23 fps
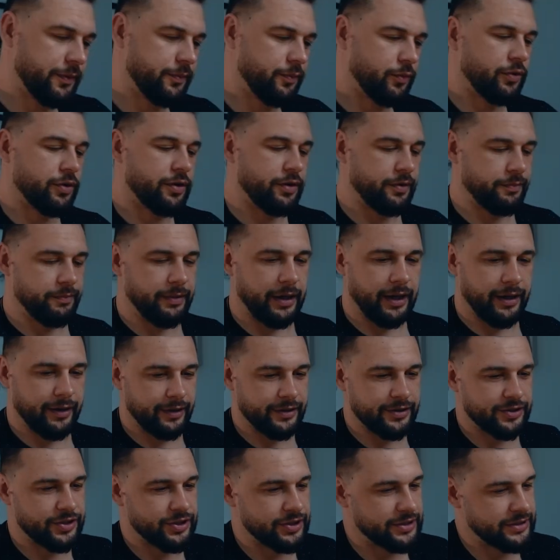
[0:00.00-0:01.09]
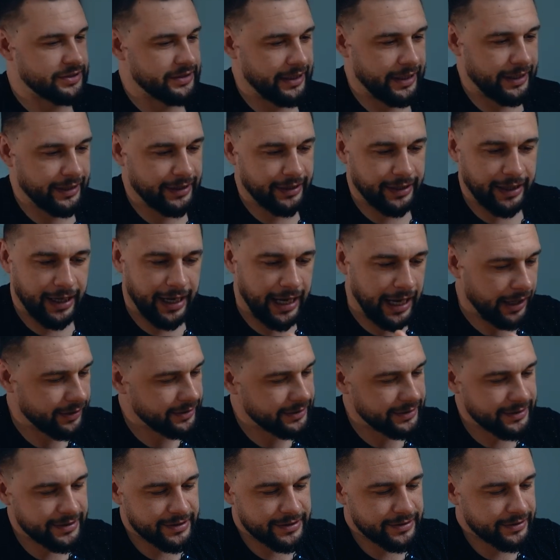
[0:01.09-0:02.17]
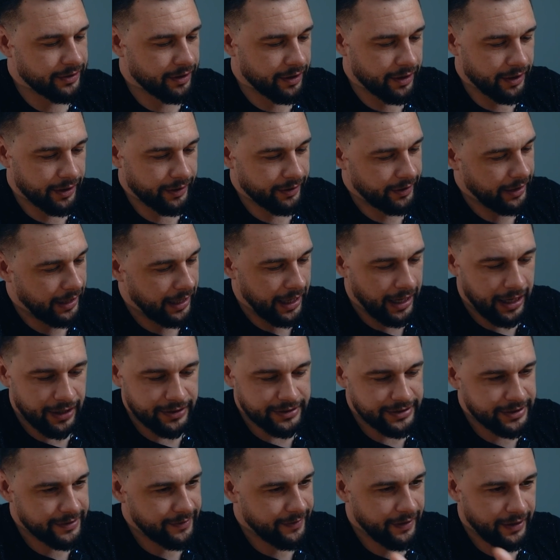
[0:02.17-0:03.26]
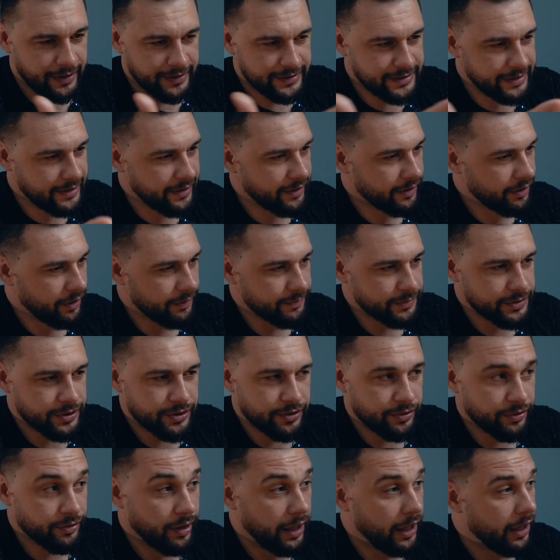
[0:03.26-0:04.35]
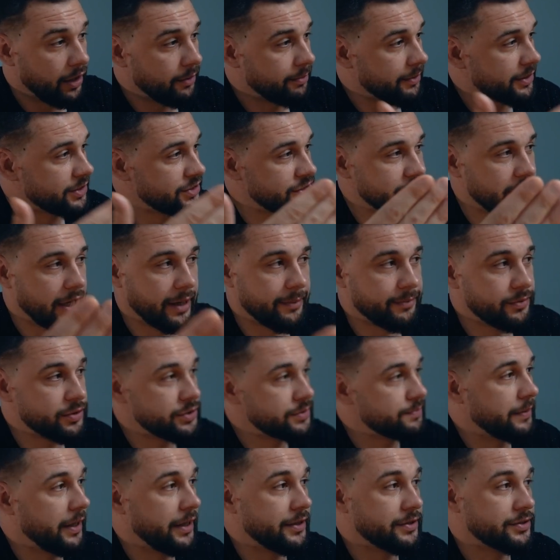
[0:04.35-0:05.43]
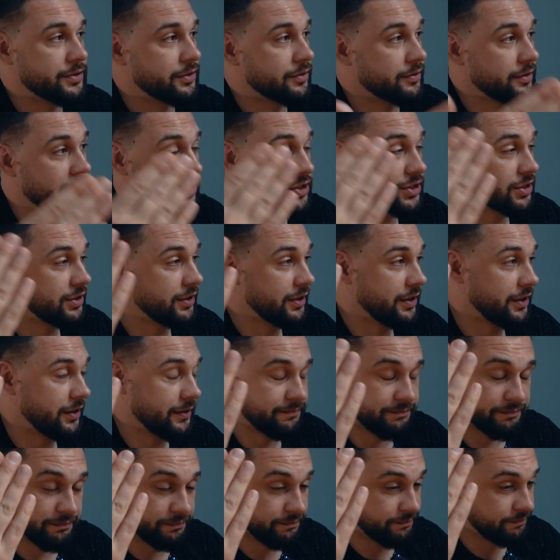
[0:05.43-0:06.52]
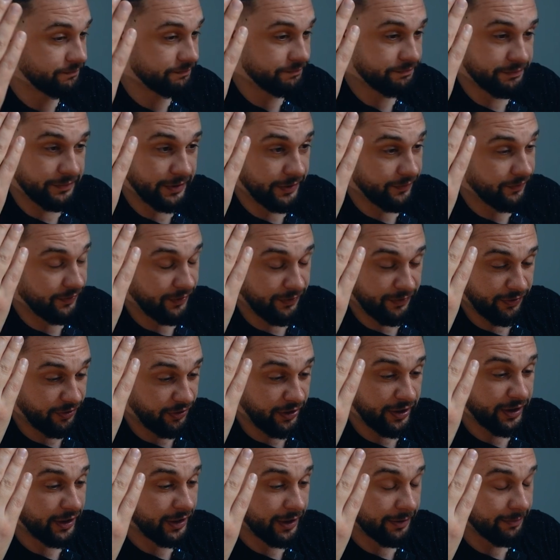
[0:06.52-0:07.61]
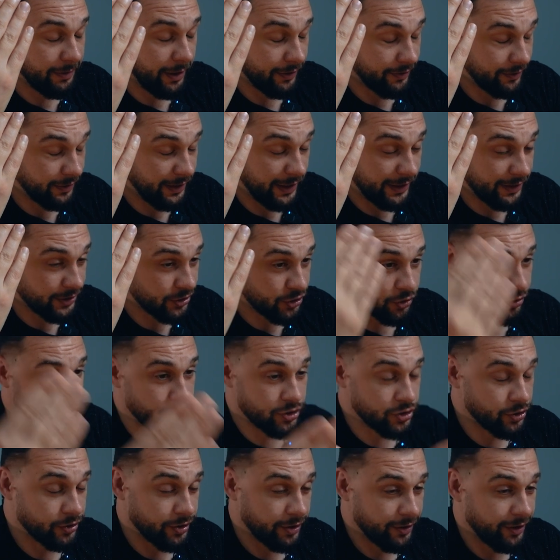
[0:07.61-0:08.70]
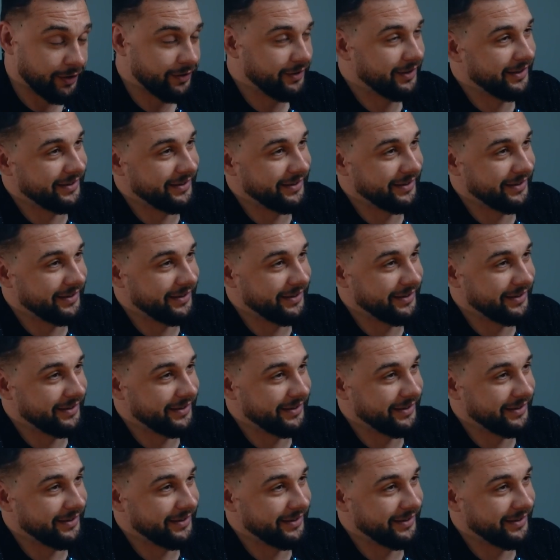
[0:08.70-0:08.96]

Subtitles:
more about it? Just like, how did it start? How did the idea come to you? How much time you spent on actually even thinking about, like, should you do it or not?